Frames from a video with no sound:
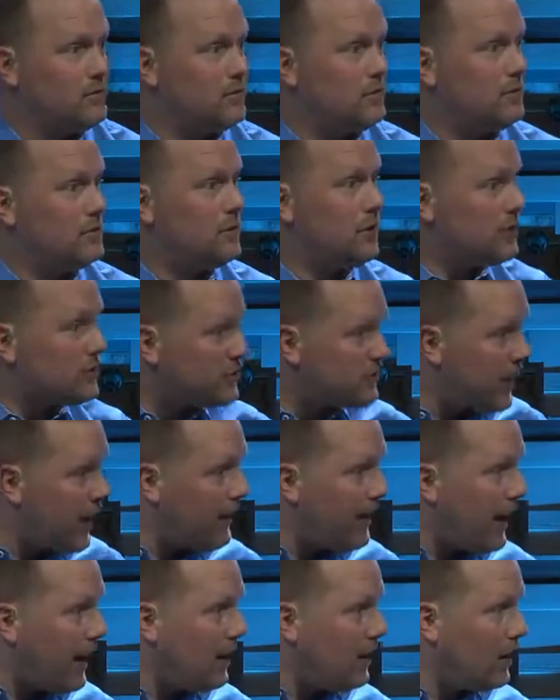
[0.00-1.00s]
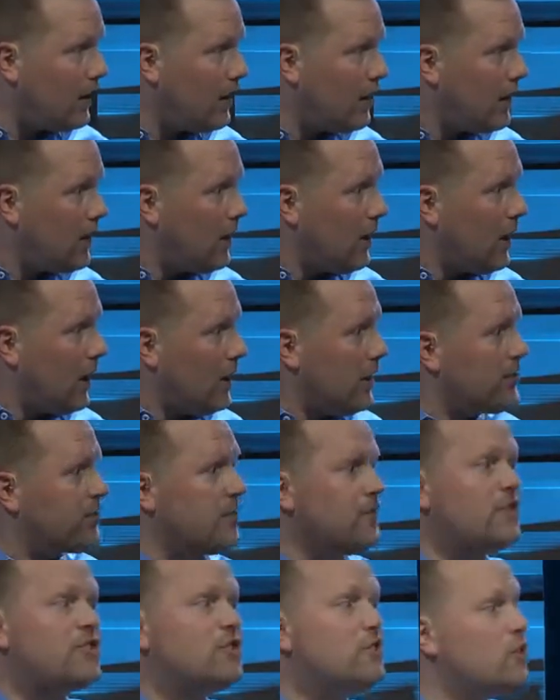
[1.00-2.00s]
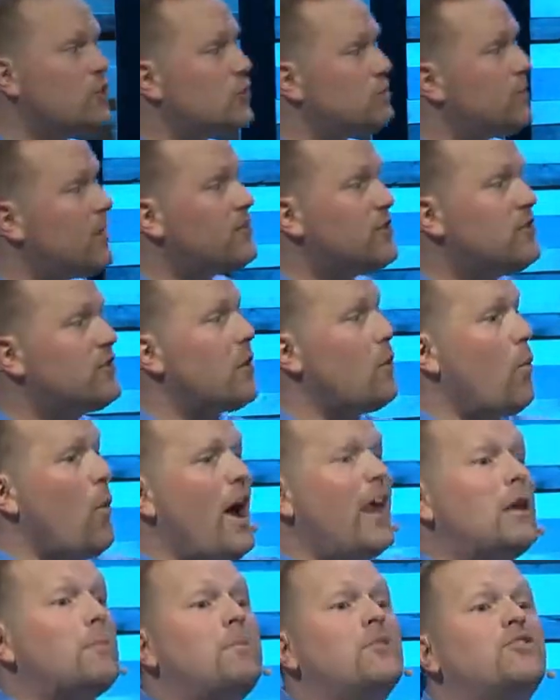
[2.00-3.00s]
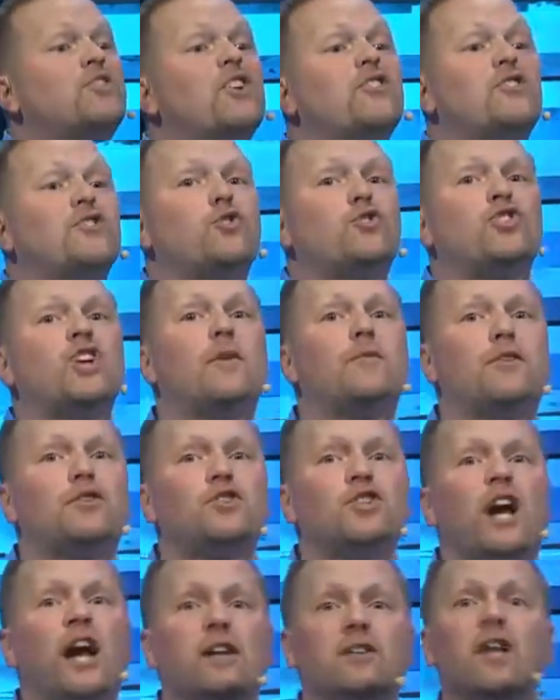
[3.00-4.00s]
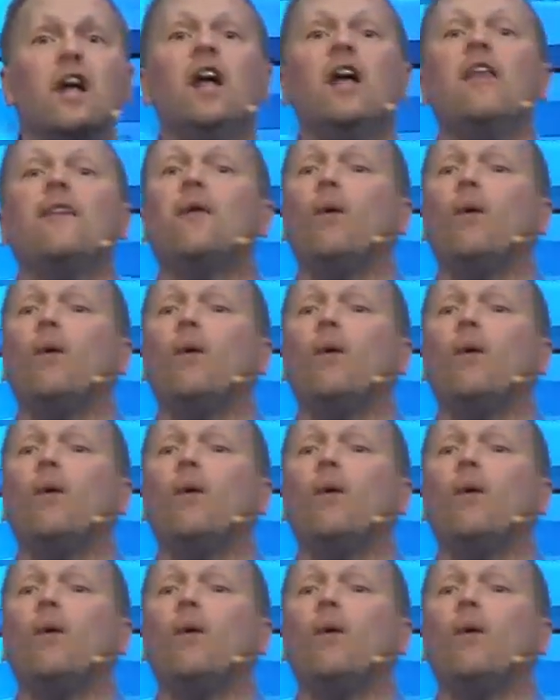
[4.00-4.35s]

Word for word: Do you understand that? Listen, this is, a, this is the way to position yourself for change. The